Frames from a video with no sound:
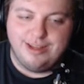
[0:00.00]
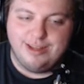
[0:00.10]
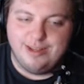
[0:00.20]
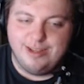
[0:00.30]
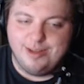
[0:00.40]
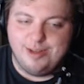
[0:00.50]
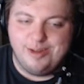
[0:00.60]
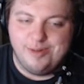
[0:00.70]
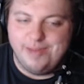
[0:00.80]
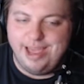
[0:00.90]

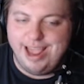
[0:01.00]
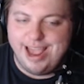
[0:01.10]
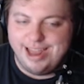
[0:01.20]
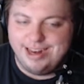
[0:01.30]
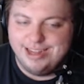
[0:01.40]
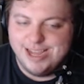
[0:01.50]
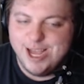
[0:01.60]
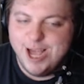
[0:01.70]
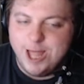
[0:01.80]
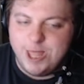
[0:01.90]
Oh, man.
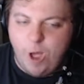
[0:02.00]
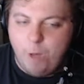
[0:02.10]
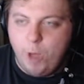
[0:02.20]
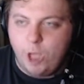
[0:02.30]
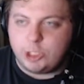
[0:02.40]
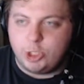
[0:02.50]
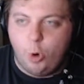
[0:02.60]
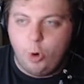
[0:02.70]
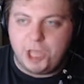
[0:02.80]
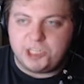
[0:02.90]
The
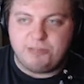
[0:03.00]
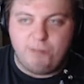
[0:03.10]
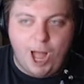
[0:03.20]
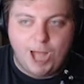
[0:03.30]
Masuda smug.